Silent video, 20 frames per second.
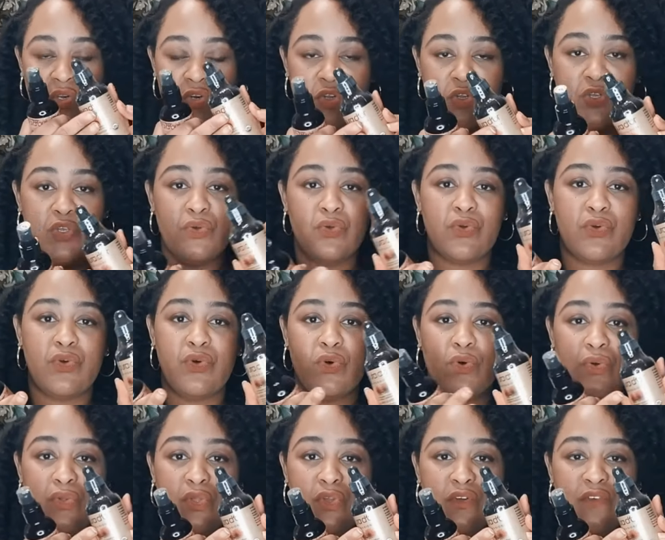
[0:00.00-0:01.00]
your
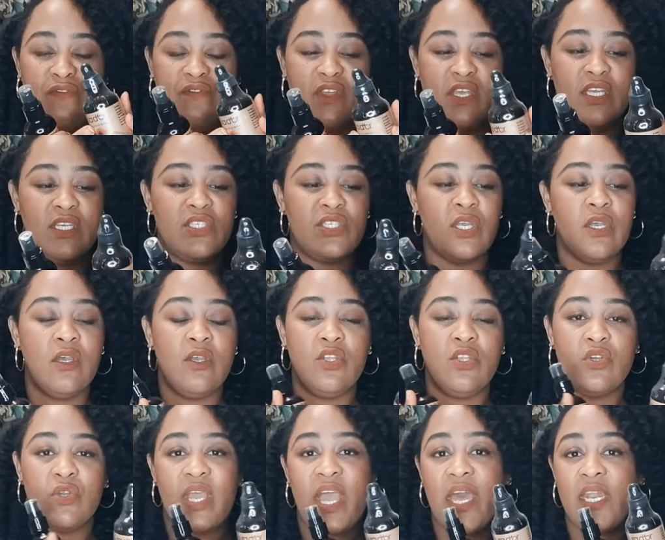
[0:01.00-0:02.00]
cuticle, your feet.
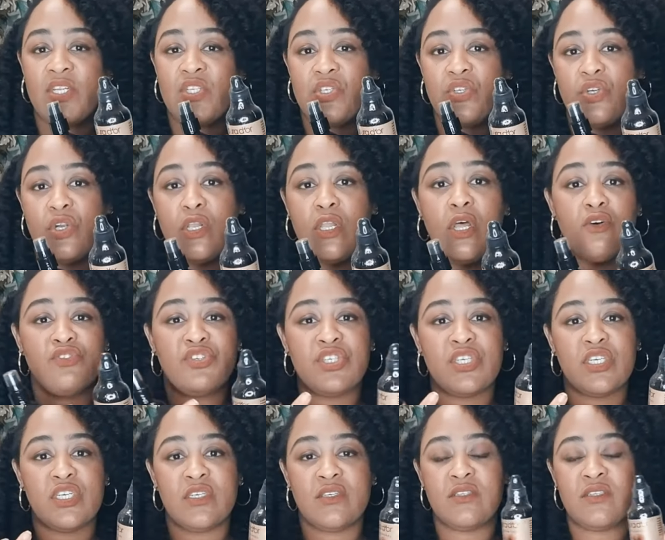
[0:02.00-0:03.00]
You can add it to your
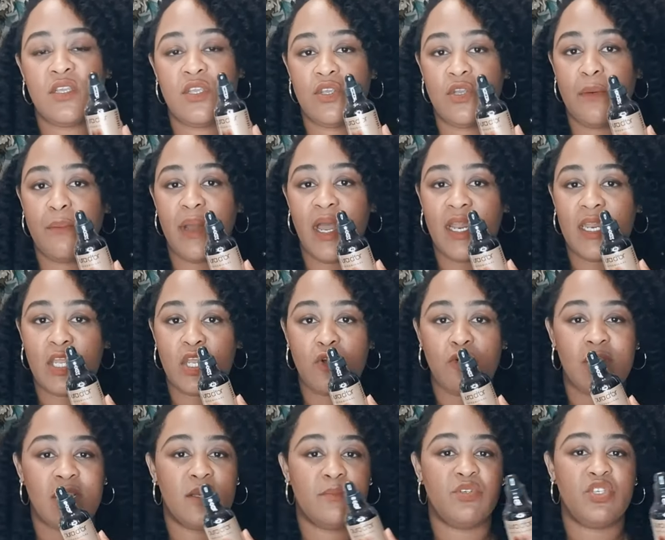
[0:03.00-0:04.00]
lotions, your body
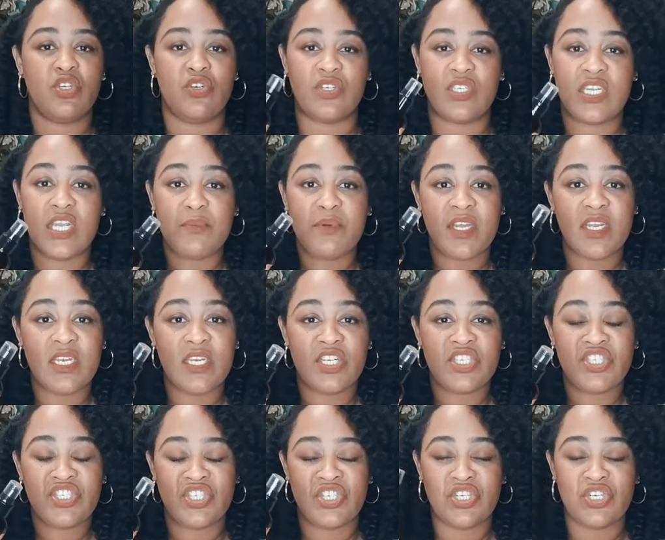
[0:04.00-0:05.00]
creams, your deep
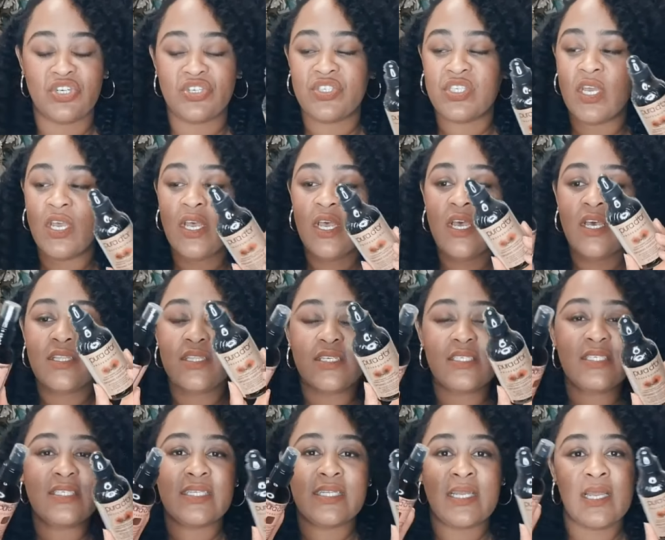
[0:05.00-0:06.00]
conditioners.
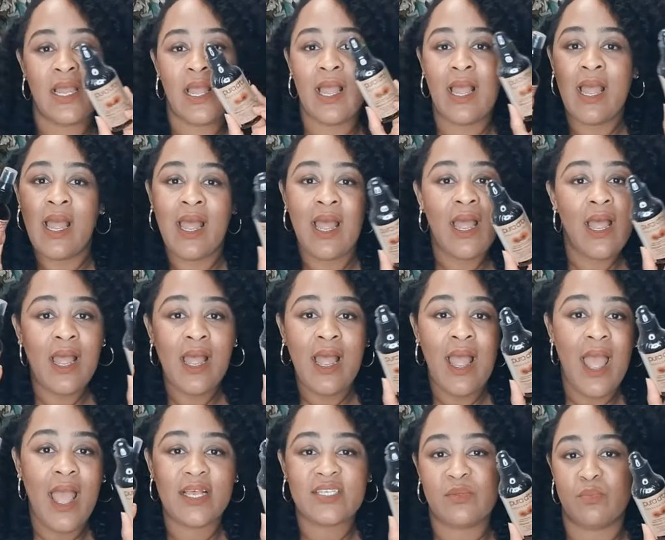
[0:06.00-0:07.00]
This
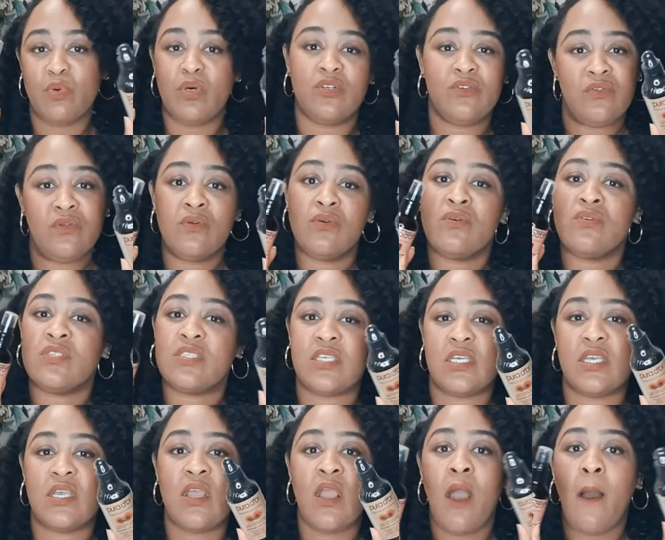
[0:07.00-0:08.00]
has
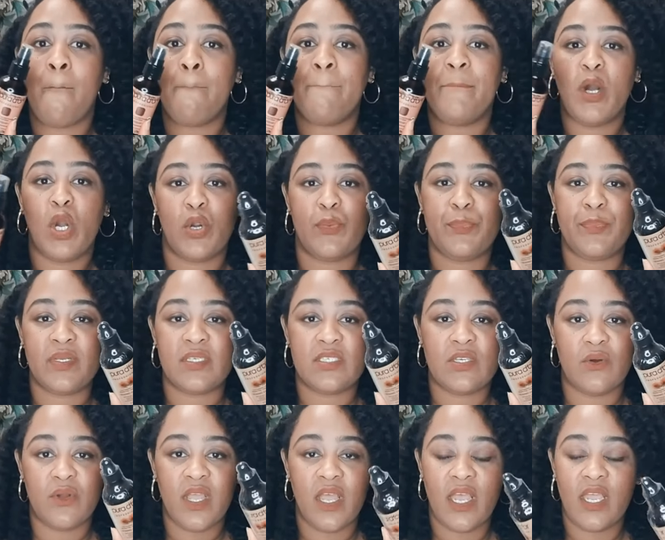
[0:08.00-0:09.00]
multi-purpose,
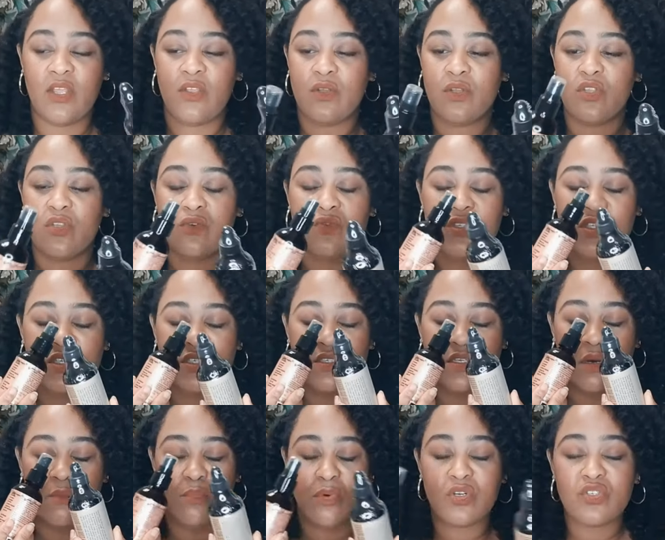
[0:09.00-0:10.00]
okay? You can use this
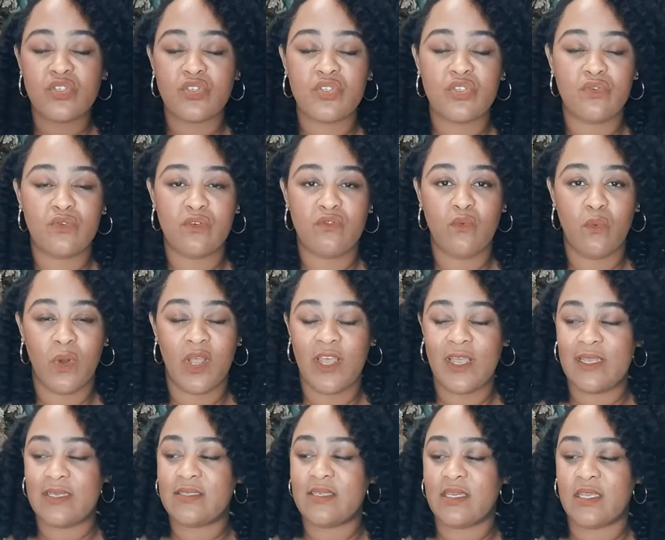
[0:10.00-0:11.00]
a multitude of
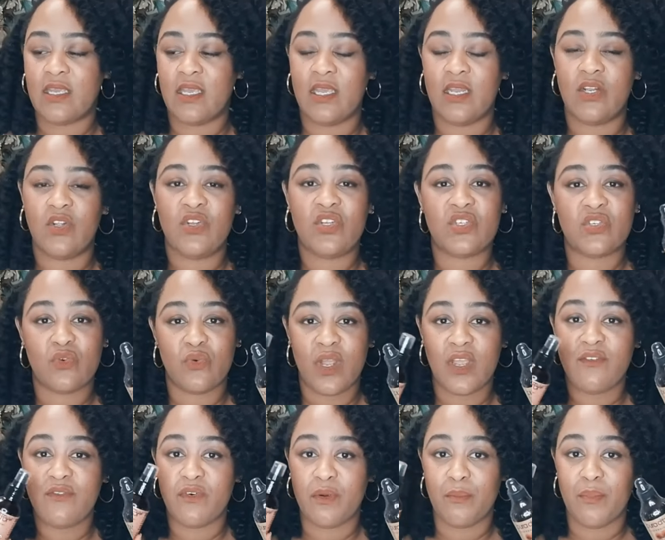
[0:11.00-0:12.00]
ways. Again, it's
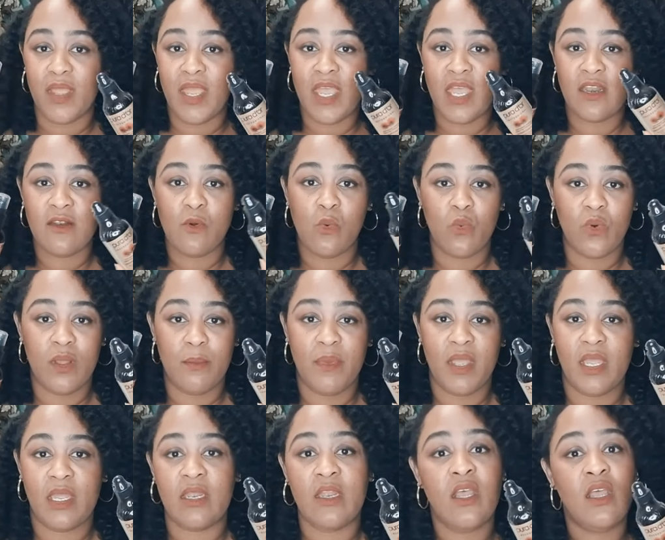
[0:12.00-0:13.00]
great for men,
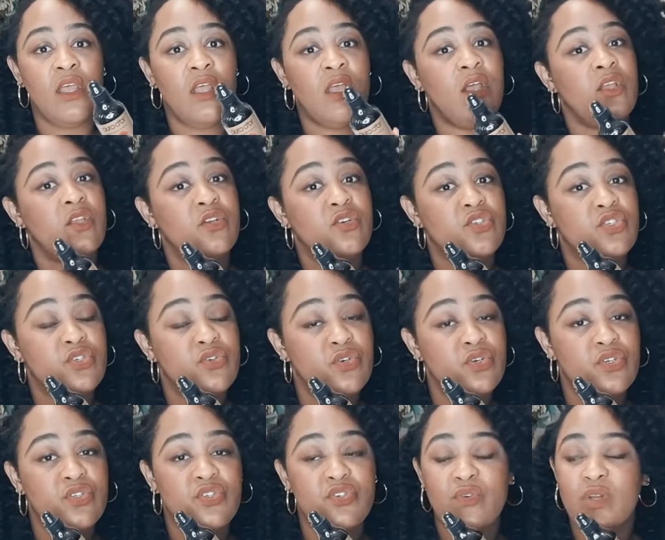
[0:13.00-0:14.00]
women, your
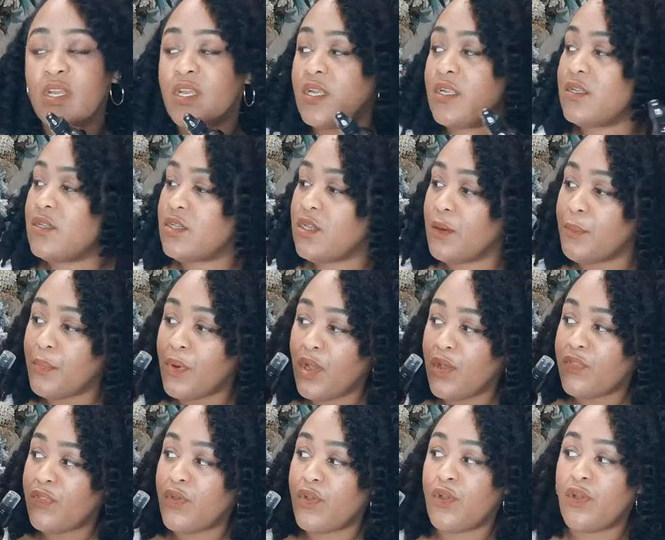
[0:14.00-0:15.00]
children, your
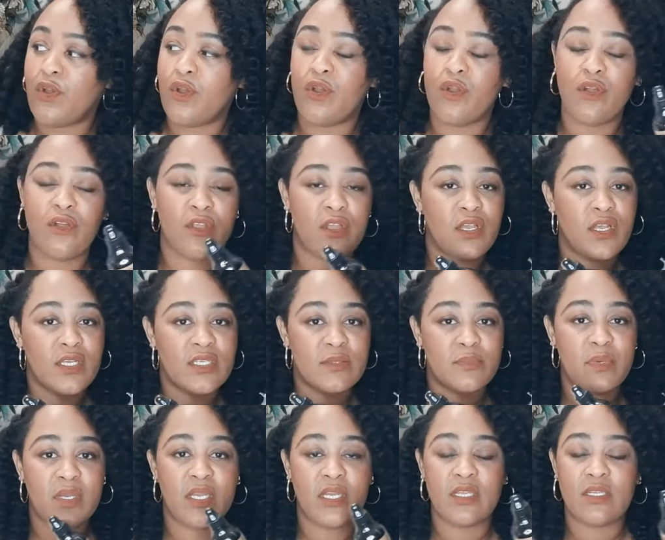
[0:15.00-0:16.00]
mother, your
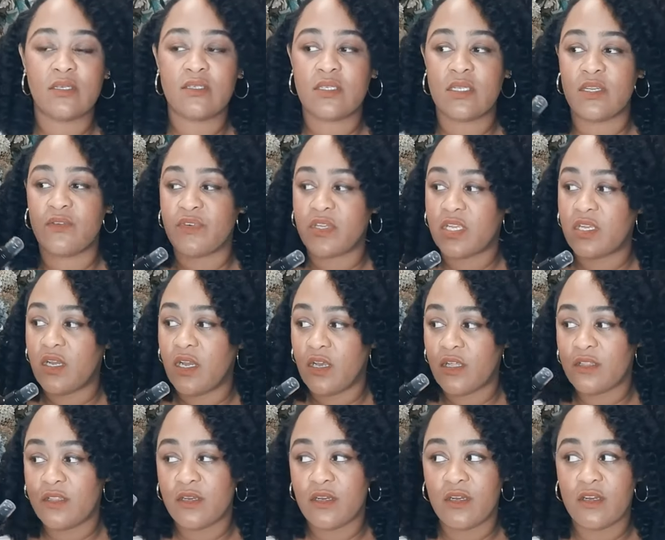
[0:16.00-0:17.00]
husband, your significant
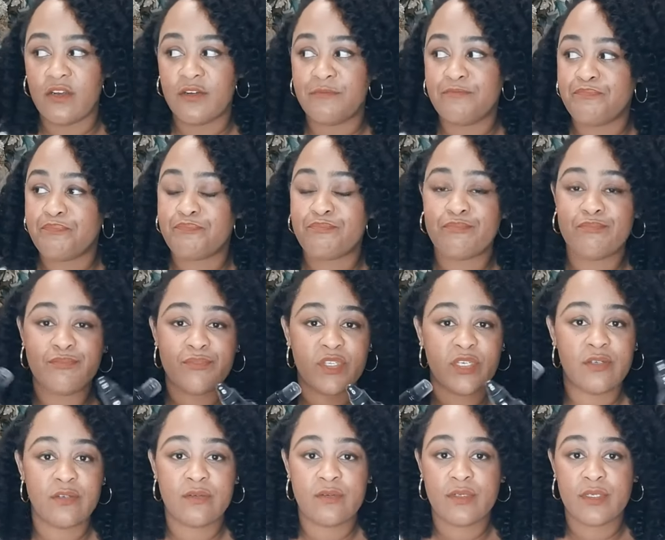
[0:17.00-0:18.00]
other.
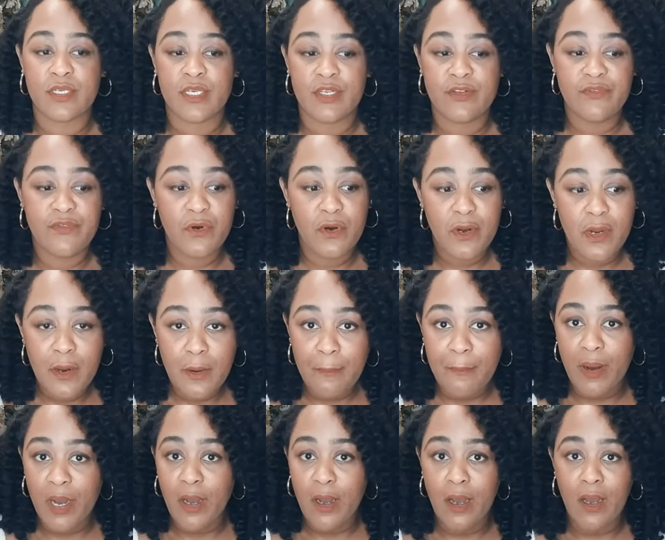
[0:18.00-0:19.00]
Get it for your
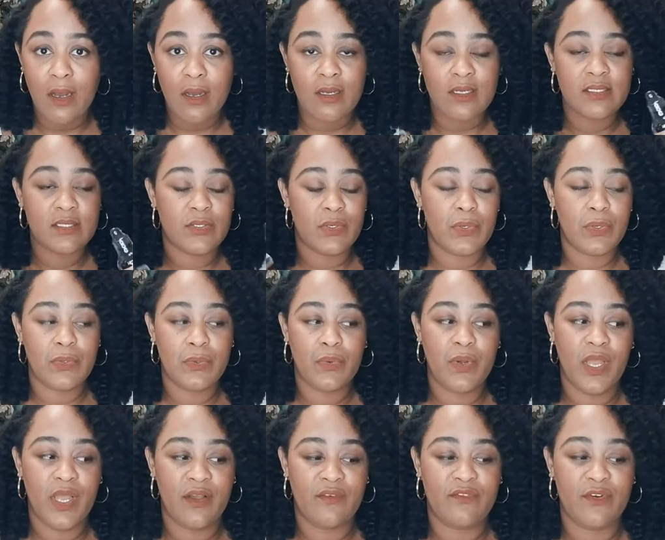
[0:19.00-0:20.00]
boss or
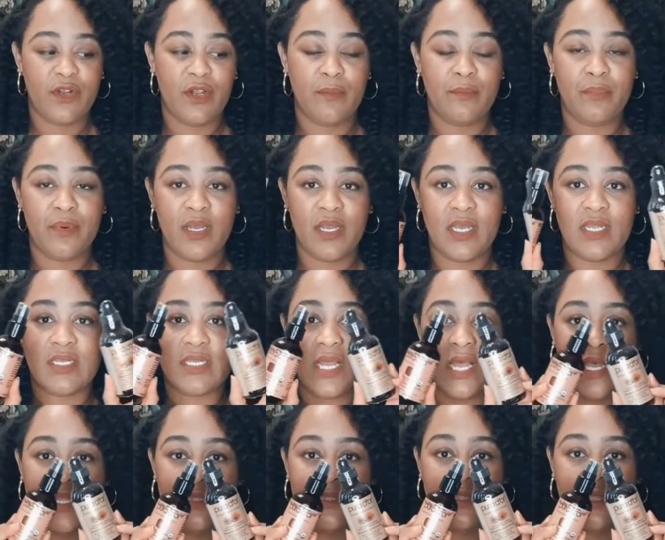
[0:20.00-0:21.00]
whoever, but
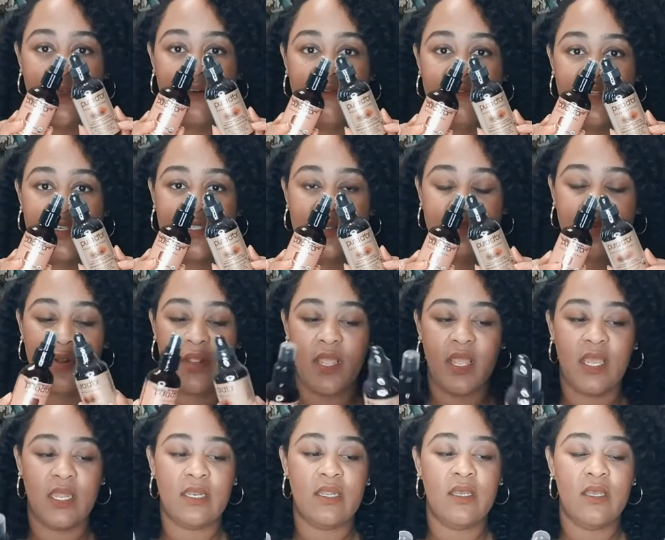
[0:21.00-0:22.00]
I love this
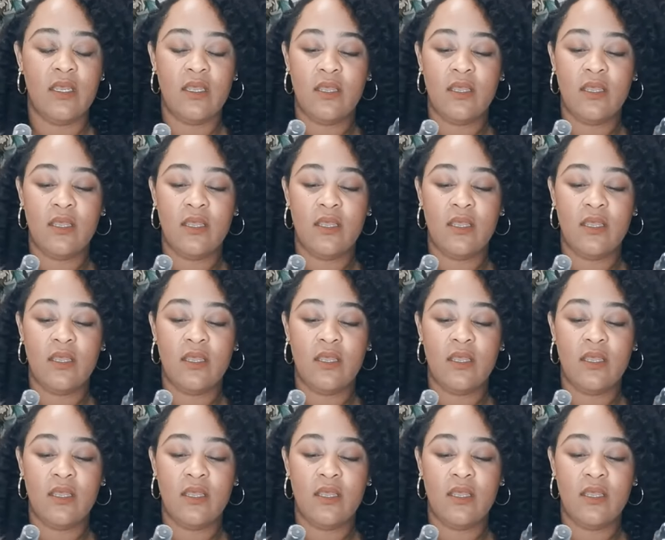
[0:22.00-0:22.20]
brand.